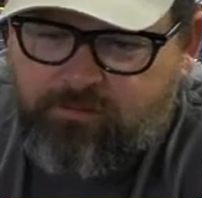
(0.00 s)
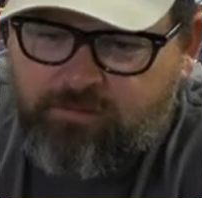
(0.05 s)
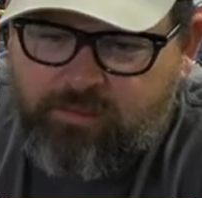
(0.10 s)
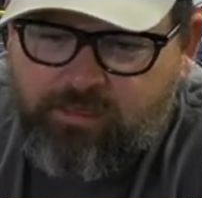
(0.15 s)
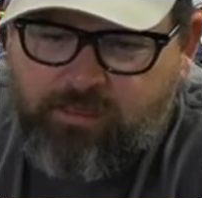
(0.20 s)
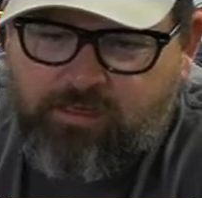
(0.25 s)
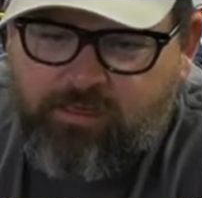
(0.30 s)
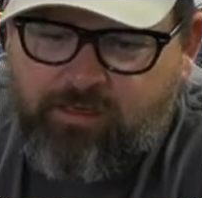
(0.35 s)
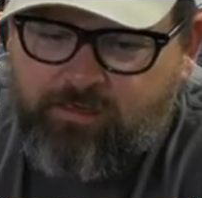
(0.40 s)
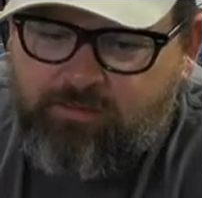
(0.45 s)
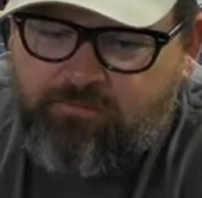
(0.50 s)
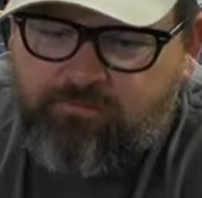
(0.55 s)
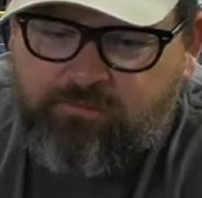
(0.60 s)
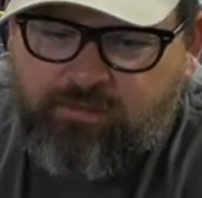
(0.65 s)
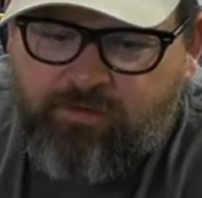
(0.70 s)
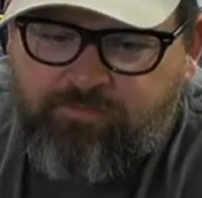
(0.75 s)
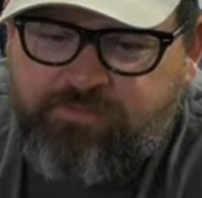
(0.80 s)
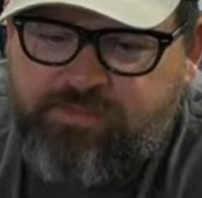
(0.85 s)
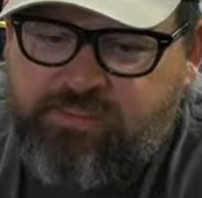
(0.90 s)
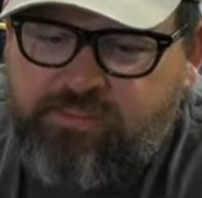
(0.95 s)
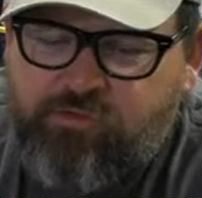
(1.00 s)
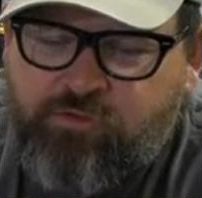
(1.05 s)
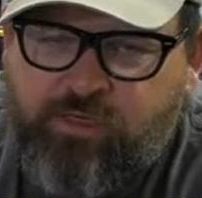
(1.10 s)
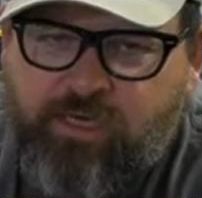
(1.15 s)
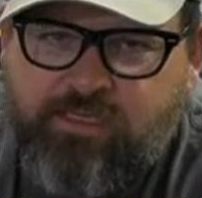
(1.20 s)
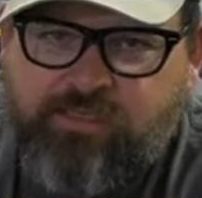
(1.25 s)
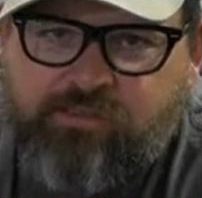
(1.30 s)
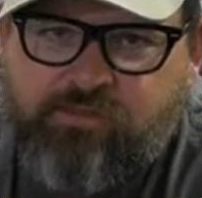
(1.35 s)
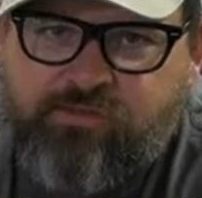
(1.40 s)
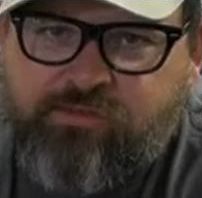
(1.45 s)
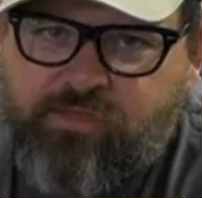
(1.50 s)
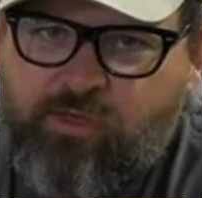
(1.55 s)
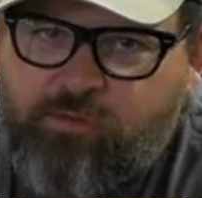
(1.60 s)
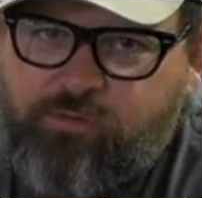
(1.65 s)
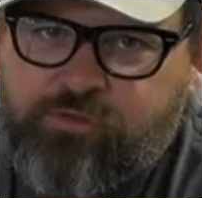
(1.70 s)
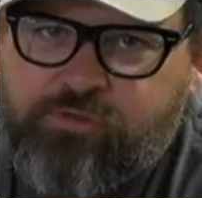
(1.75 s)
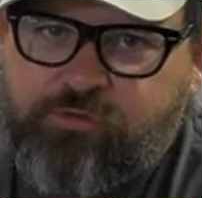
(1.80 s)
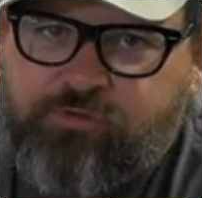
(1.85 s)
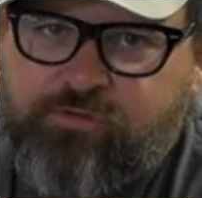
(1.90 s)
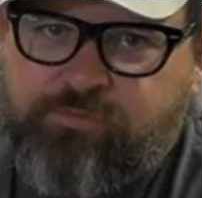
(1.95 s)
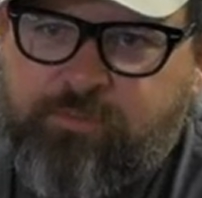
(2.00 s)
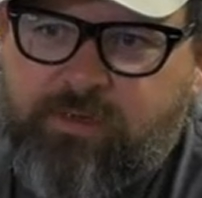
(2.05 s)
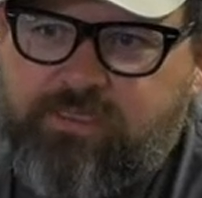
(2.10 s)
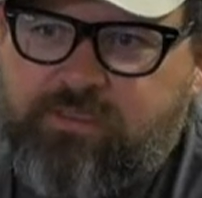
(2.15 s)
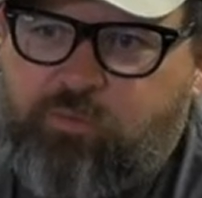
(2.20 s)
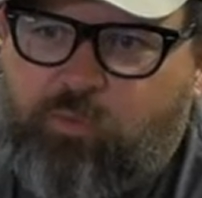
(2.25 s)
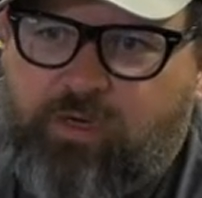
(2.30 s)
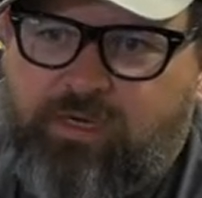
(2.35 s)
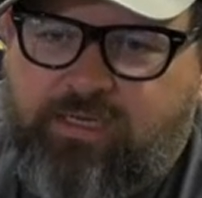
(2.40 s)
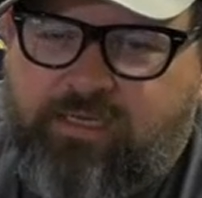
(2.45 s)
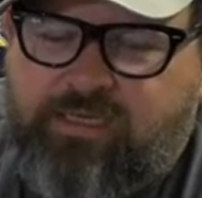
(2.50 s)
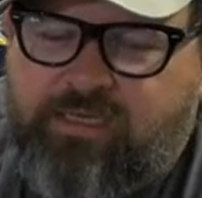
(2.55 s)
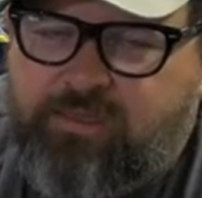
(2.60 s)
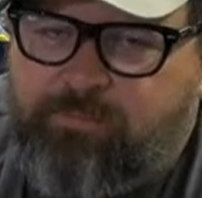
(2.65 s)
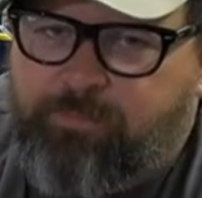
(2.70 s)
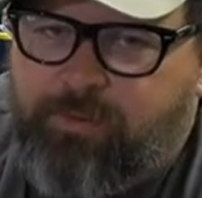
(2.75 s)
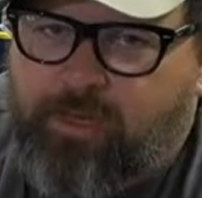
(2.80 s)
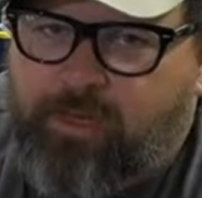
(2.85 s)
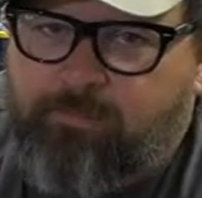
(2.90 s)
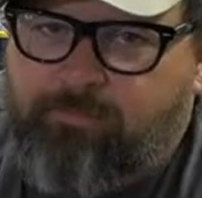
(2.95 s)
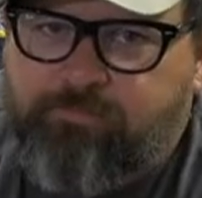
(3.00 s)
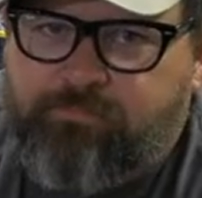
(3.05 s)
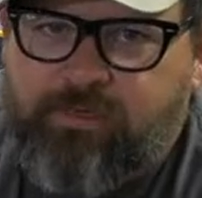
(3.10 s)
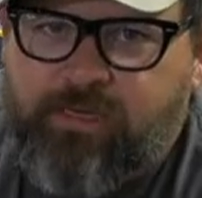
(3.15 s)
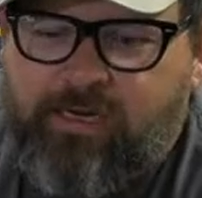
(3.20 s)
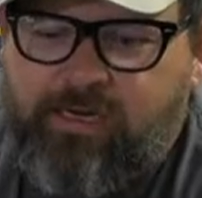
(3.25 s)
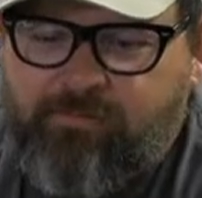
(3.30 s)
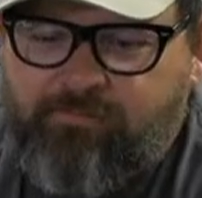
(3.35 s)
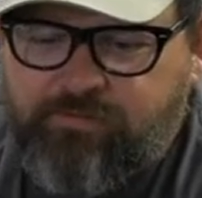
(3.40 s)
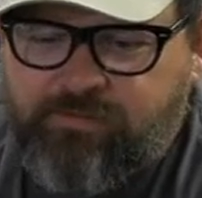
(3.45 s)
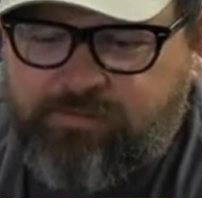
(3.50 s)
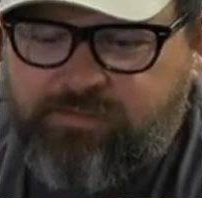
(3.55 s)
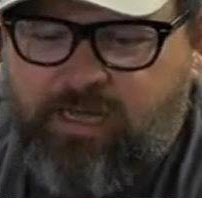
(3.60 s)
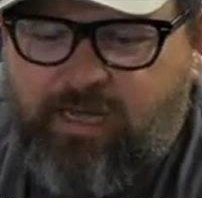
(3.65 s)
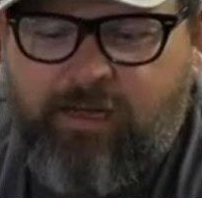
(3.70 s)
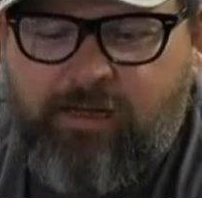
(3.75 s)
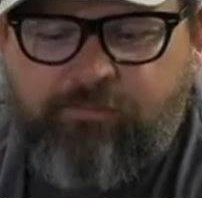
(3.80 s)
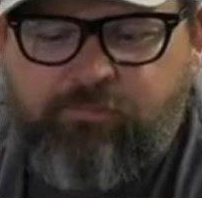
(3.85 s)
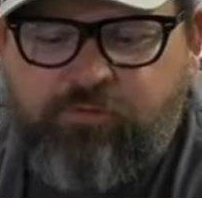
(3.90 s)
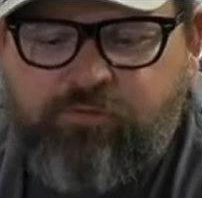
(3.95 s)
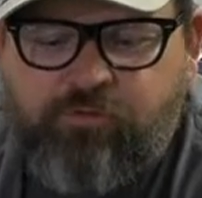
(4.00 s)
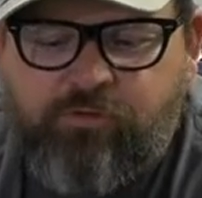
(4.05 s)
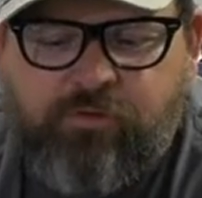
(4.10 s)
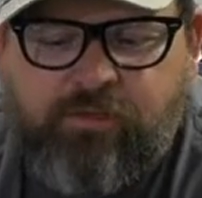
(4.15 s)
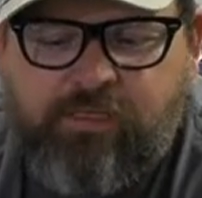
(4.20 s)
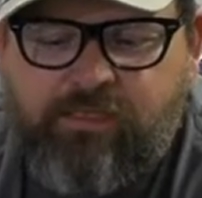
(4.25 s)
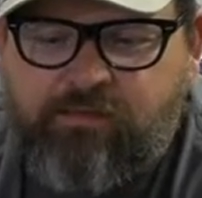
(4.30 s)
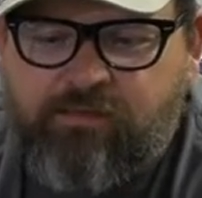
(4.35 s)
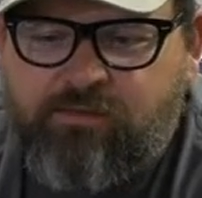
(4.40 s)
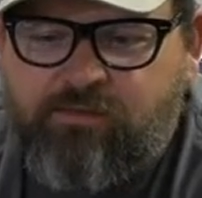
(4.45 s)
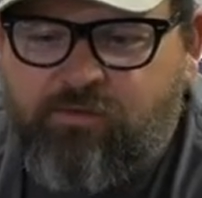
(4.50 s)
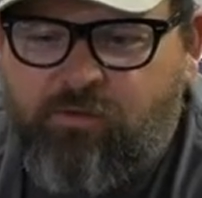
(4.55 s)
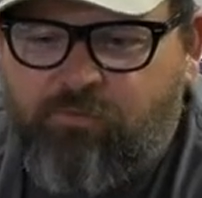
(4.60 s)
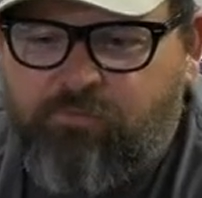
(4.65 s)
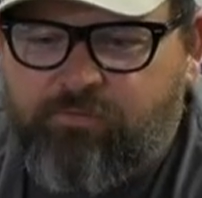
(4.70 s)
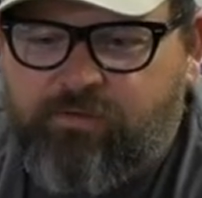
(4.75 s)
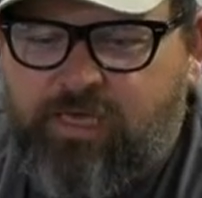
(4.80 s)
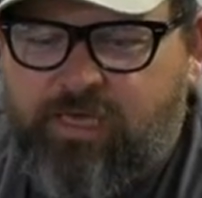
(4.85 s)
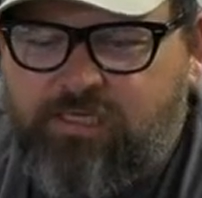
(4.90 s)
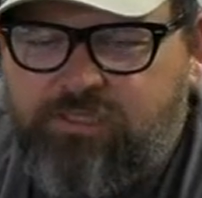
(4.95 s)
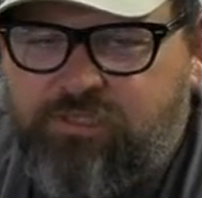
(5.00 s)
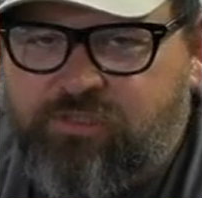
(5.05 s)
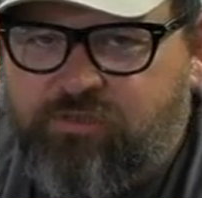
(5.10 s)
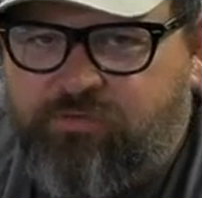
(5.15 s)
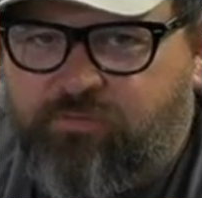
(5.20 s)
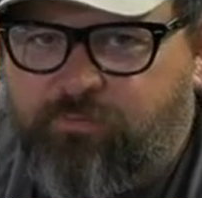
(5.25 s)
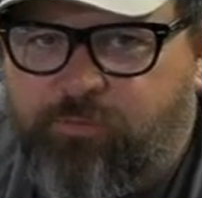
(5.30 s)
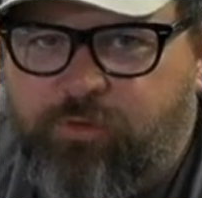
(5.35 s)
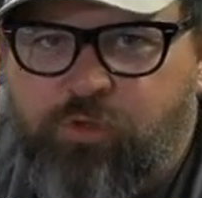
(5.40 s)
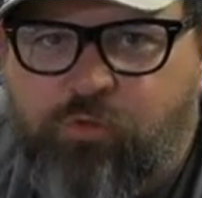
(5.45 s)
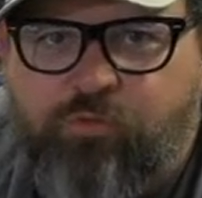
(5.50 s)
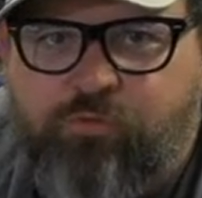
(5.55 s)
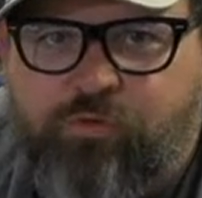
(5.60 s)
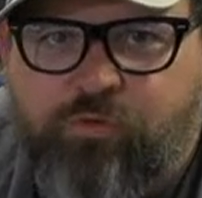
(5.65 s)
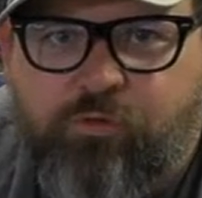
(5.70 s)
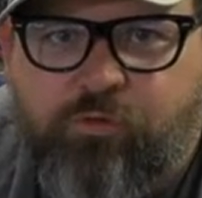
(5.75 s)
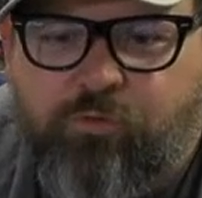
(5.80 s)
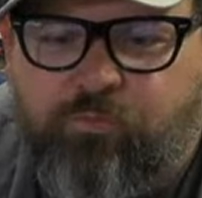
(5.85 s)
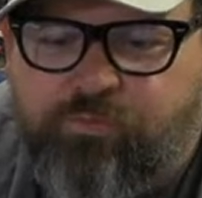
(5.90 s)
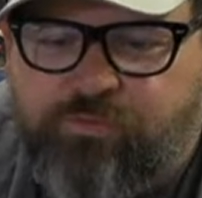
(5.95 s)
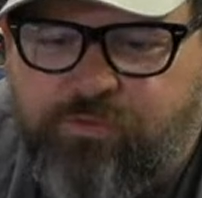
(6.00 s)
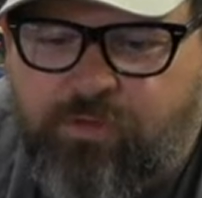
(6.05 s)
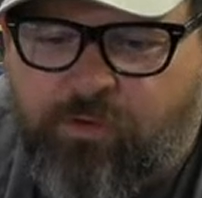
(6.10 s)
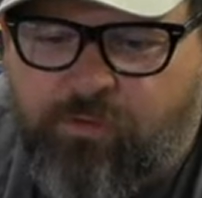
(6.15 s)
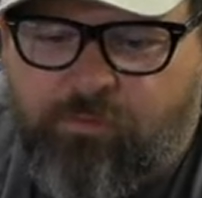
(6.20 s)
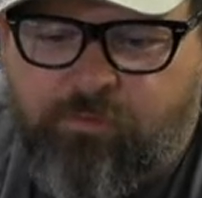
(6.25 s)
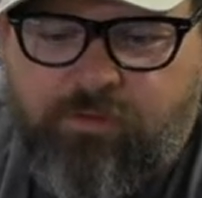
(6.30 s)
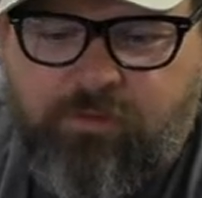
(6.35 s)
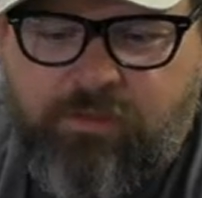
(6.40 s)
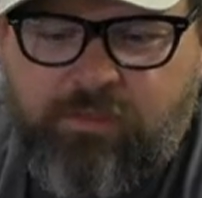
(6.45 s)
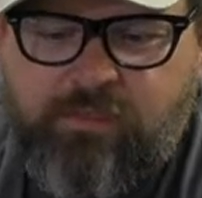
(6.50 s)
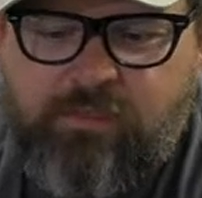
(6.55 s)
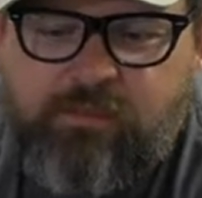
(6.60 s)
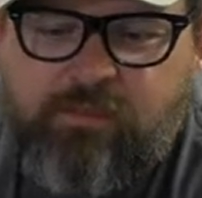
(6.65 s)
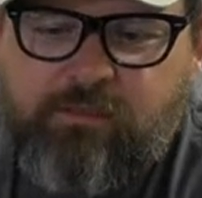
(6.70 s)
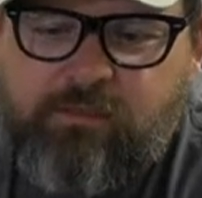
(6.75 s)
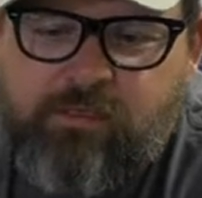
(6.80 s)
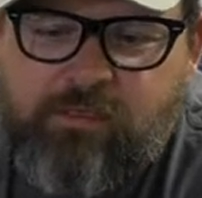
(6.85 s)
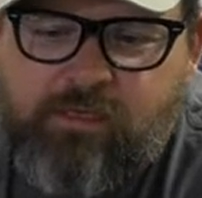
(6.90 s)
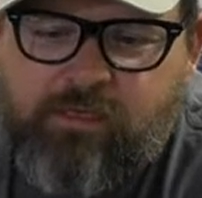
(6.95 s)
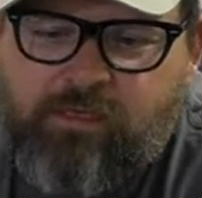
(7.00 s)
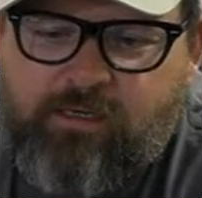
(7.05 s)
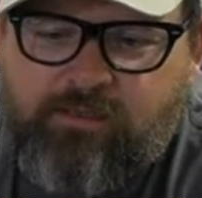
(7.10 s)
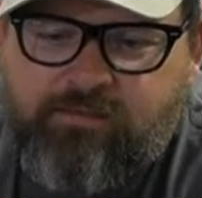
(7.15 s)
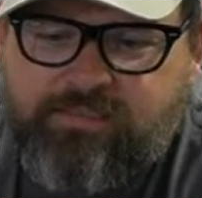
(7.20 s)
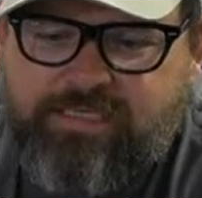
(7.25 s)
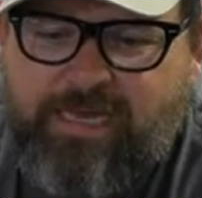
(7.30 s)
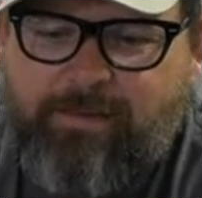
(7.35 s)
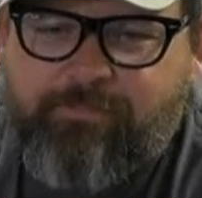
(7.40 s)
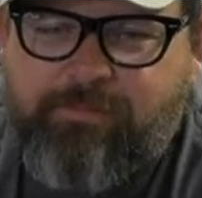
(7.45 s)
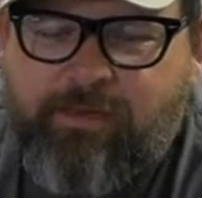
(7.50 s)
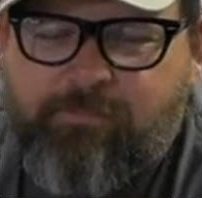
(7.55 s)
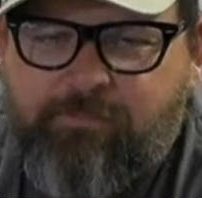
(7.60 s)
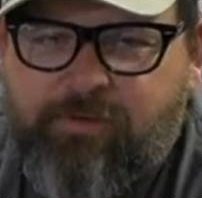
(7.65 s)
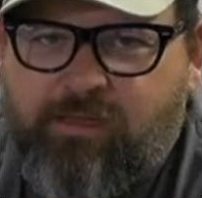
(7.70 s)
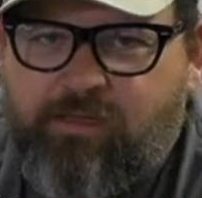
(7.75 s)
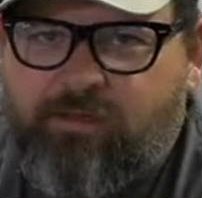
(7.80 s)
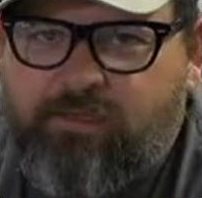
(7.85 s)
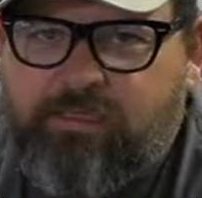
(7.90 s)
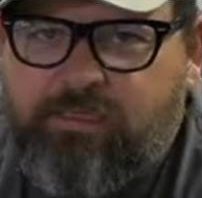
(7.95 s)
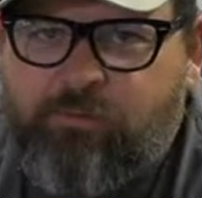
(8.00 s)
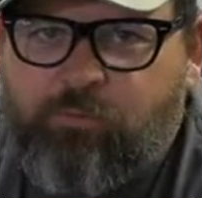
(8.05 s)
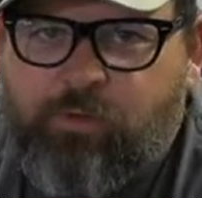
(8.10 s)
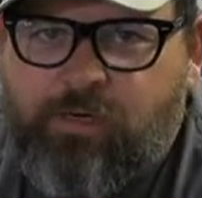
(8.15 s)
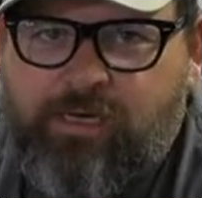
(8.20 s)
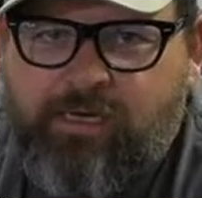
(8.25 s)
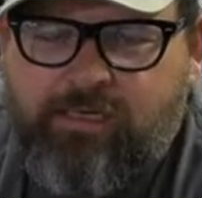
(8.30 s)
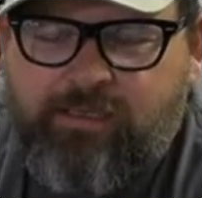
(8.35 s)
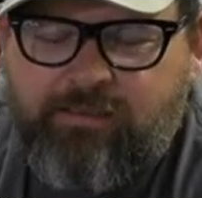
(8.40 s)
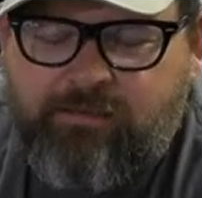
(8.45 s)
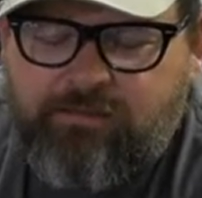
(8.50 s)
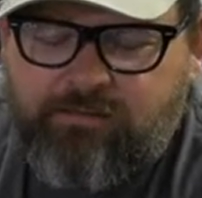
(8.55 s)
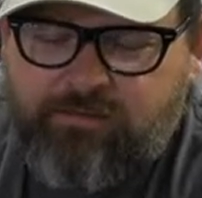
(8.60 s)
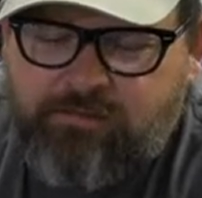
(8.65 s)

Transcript: Love seeing you guys on social. It's the best way to keep up. Not every time do you get the notifications from YouTube, so tap that bell anyway.